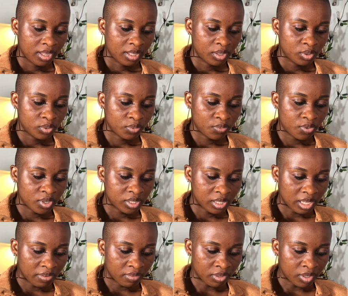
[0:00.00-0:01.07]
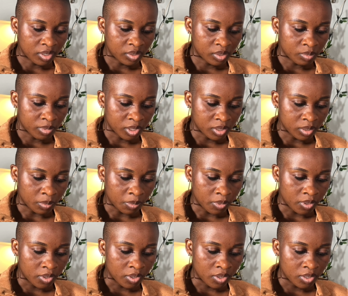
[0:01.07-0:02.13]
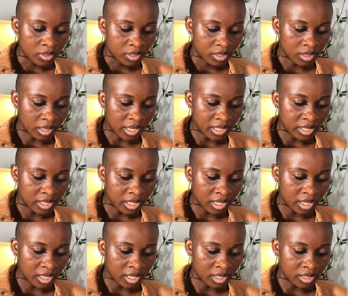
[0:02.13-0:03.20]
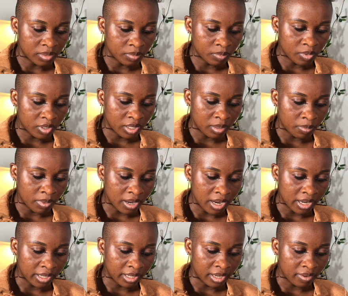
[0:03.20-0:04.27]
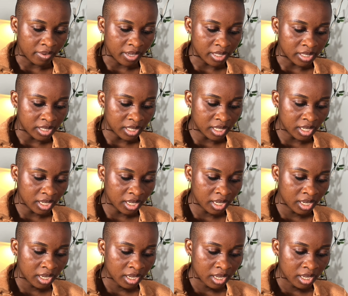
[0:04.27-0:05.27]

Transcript: 247 customer support, 30 days money back guaranteed,